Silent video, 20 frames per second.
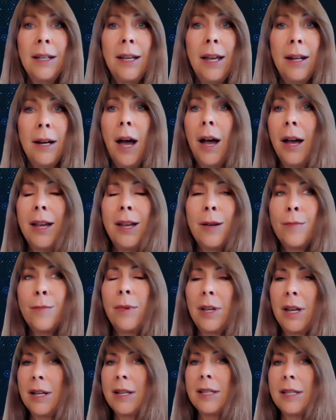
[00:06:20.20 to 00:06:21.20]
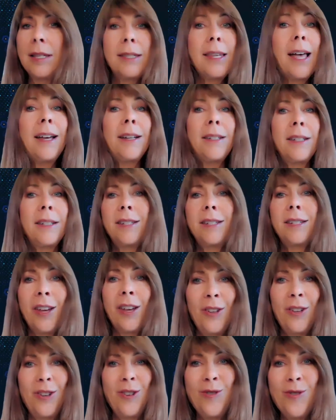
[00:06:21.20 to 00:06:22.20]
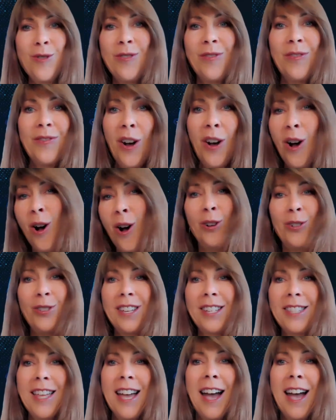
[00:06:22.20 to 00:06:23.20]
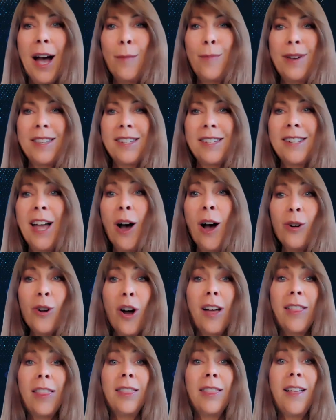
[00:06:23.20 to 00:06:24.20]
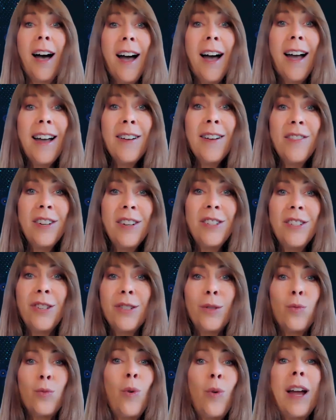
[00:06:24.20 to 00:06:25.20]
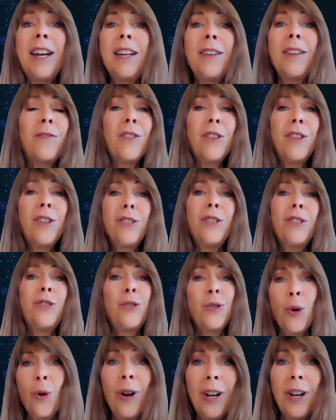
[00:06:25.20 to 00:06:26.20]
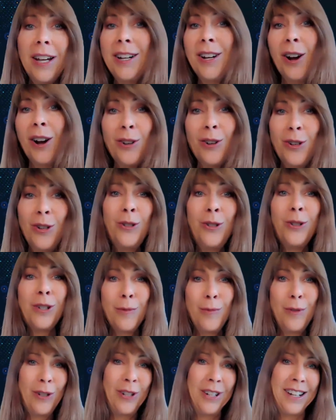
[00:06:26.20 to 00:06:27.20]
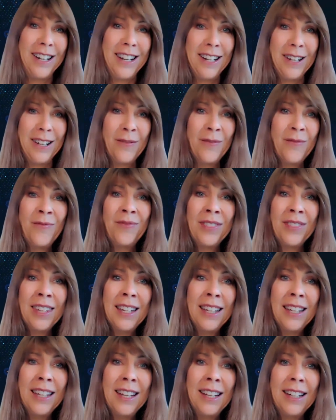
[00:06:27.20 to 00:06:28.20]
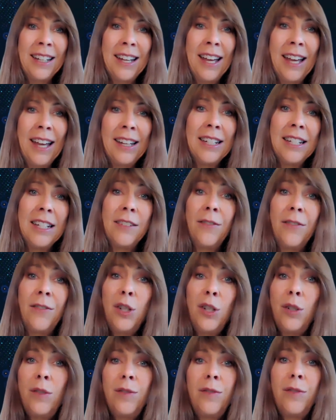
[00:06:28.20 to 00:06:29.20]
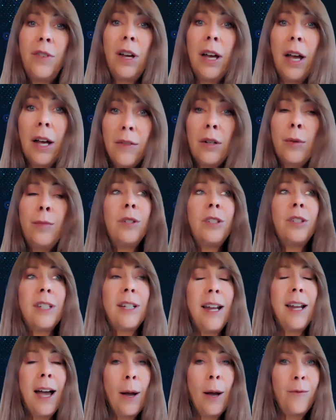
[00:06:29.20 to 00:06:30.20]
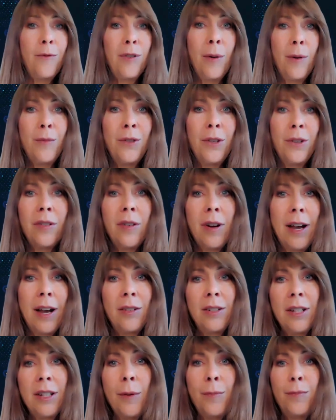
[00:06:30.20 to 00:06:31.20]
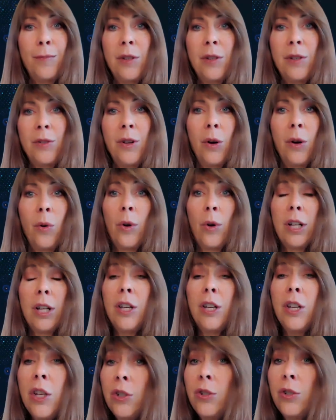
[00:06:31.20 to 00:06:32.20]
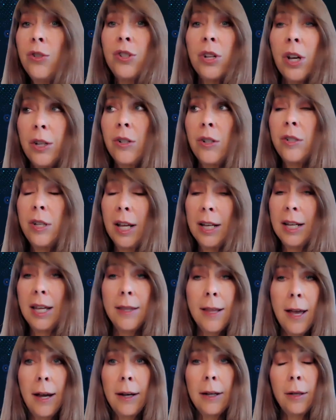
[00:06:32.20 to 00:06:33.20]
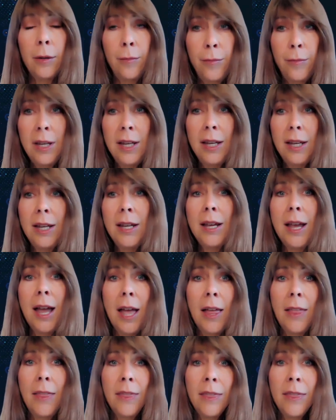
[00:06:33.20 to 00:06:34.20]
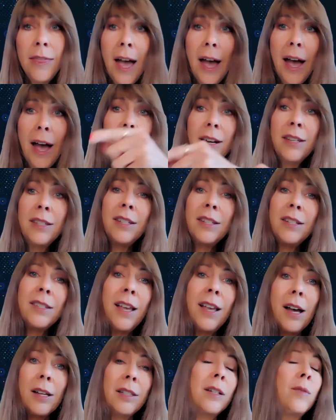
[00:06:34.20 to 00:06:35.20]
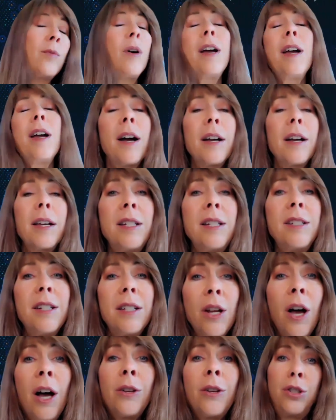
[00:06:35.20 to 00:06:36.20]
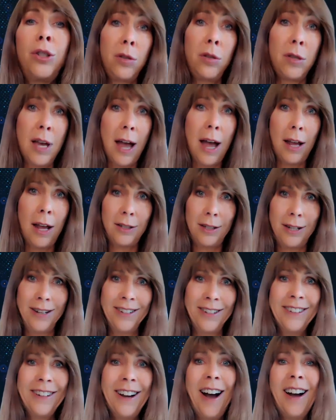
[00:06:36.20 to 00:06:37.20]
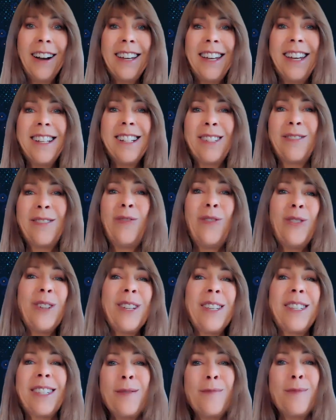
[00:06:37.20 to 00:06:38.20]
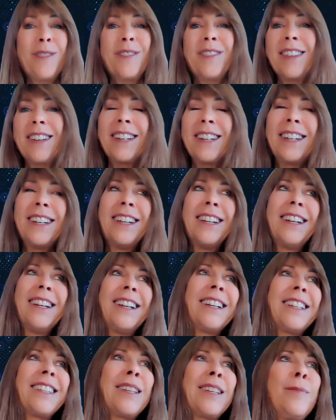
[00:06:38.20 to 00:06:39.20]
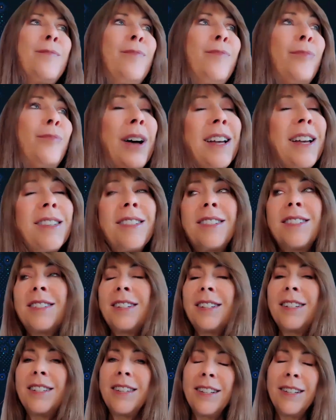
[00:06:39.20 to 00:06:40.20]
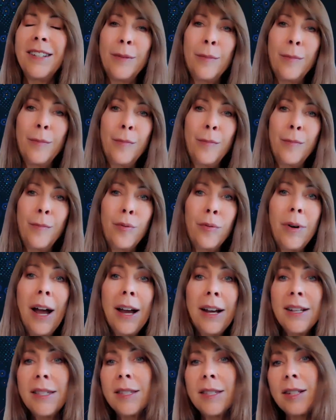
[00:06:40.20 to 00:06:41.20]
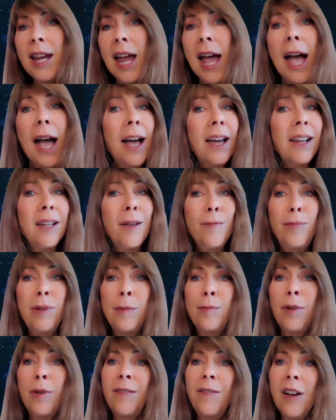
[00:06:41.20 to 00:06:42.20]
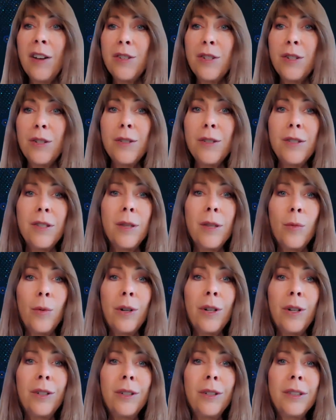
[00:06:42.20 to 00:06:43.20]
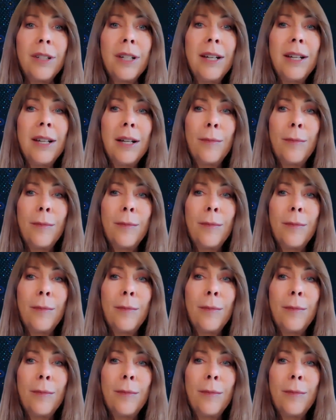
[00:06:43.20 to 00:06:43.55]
And I am excited to tell you all that the app has now gone live and is just waiting for you to join our new community. And if you've ever built an app from the ground up, you know what a huge undertaking that can be. And that is exactly why Augie did not do that. Augie is full of some of the best and the brightest CAD and BIM professionals in the world,